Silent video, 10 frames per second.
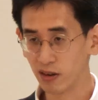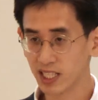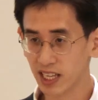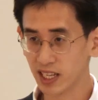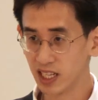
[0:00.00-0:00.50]
it's
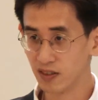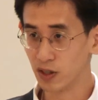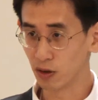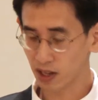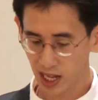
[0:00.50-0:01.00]
at the
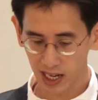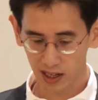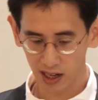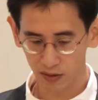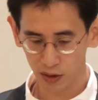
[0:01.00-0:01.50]
individual client
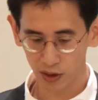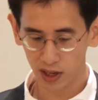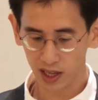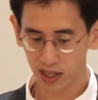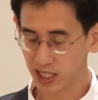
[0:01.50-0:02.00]

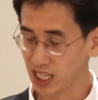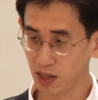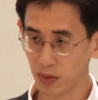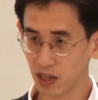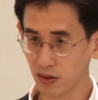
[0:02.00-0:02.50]
level, the
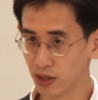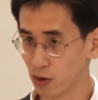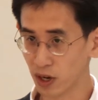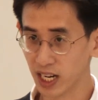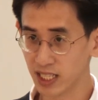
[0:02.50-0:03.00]
team level, the
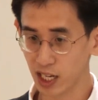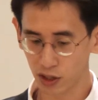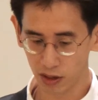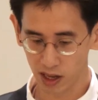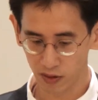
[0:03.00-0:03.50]

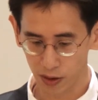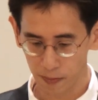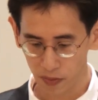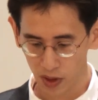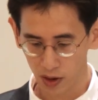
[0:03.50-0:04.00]
organizational level,
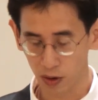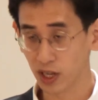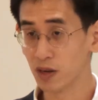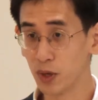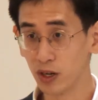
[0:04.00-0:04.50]
or the
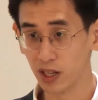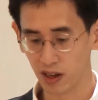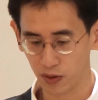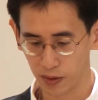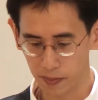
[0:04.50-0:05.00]
community
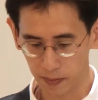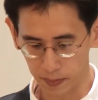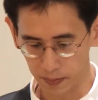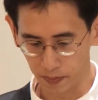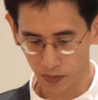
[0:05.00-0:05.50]
level,
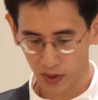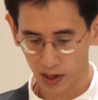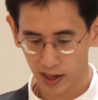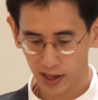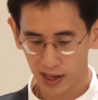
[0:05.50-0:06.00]

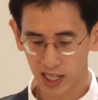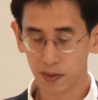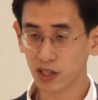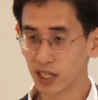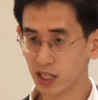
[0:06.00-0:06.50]

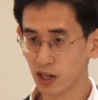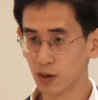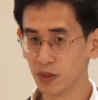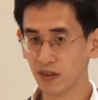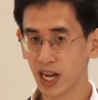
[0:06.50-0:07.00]
especially in
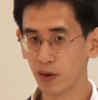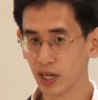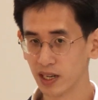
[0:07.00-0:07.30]
terms of how it